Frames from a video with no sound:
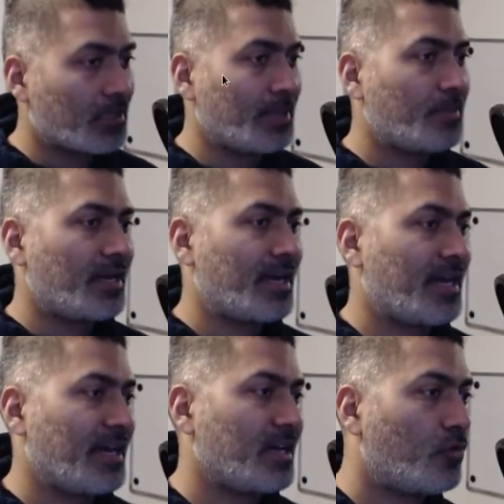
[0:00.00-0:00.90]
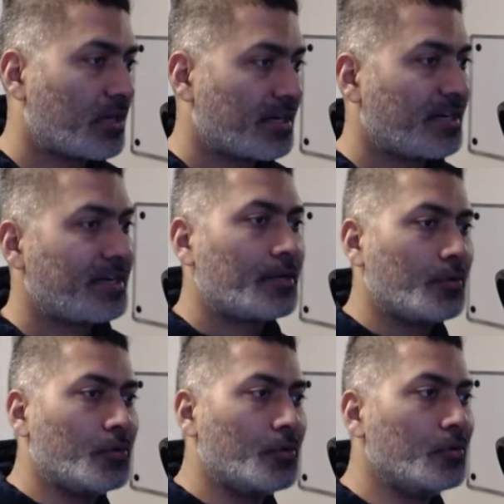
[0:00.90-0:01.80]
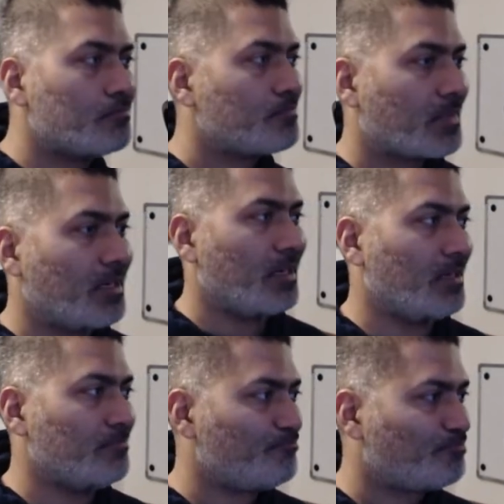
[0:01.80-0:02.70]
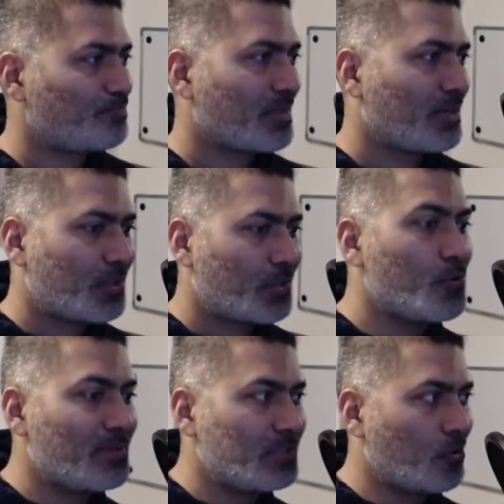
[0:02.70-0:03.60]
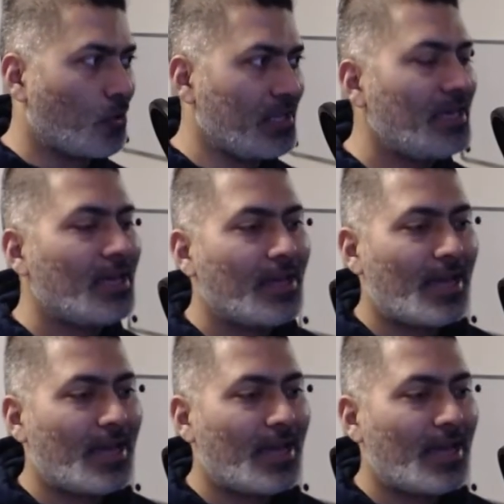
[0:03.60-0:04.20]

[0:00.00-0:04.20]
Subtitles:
the script and I converted it to two images only.